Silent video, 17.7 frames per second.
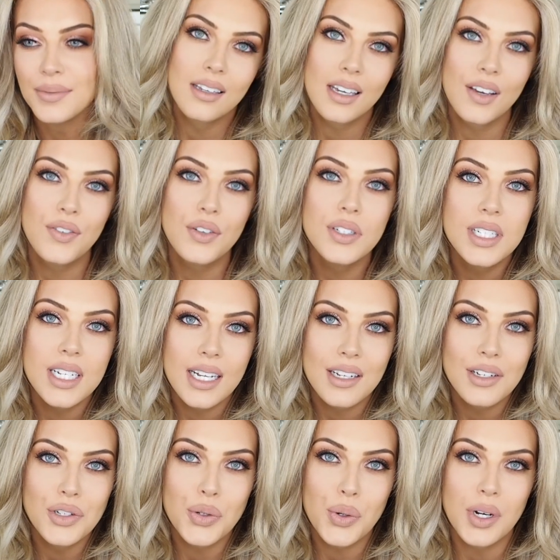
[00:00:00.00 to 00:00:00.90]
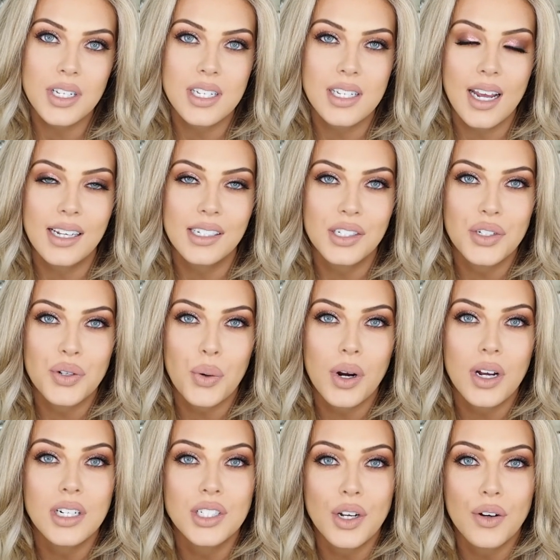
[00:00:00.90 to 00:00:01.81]
If you did enjoy today's
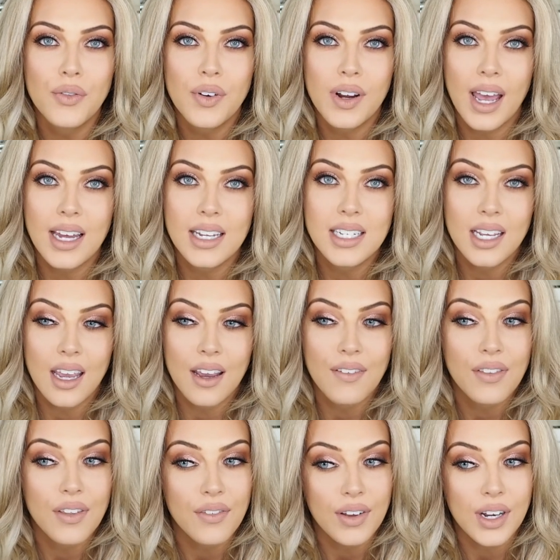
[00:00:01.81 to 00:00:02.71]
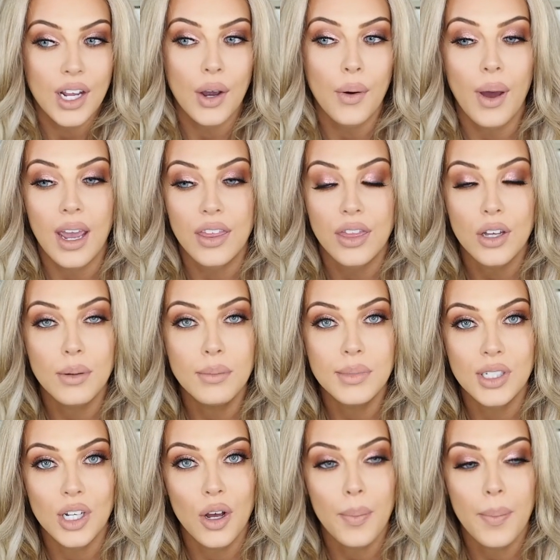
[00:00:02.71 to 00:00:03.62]
tutorial, don't forget to give the video a
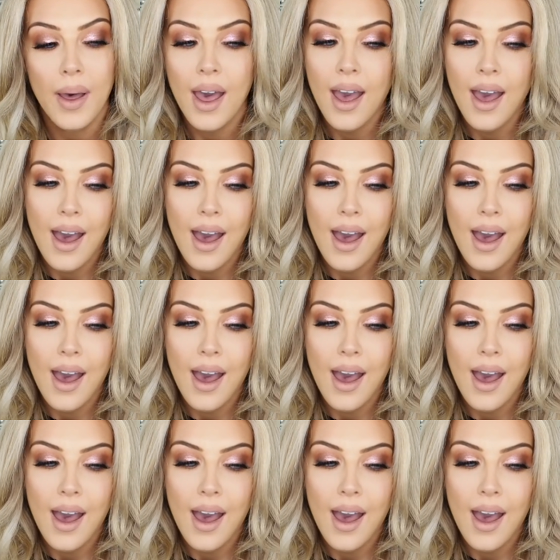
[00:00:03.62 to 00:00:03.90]
thumbs up,